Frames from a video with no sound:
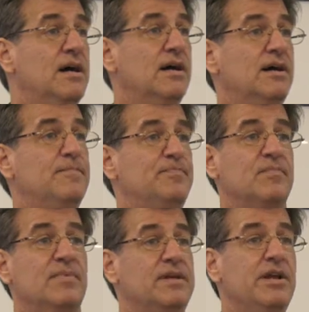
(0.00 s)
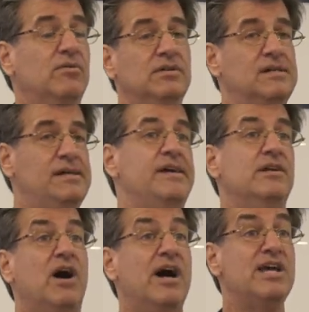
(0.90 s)
um, you, know,
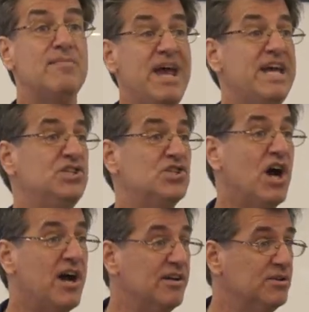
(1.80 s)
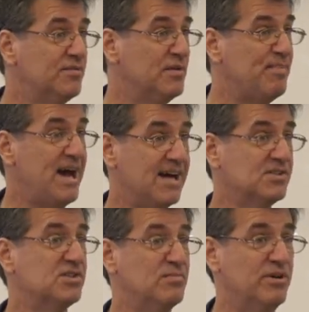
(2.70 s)
you know, I am a child of the
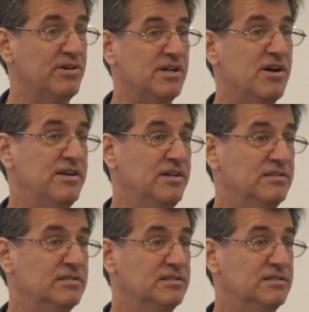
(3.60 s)
Pax Americana.